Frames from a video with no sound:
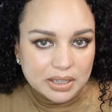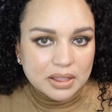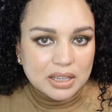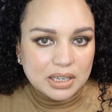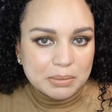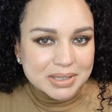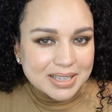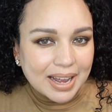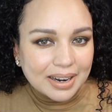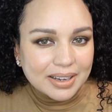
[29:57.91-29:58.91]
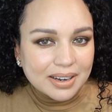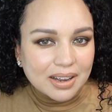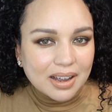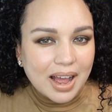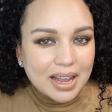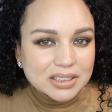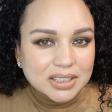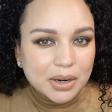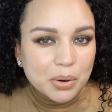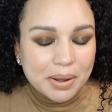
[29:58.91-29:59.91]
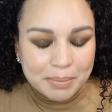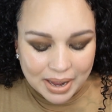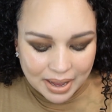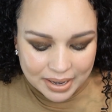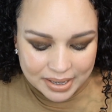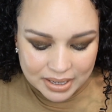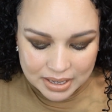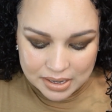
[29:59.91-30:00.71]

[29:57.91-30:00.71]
the metallic eyeshadow on my eye.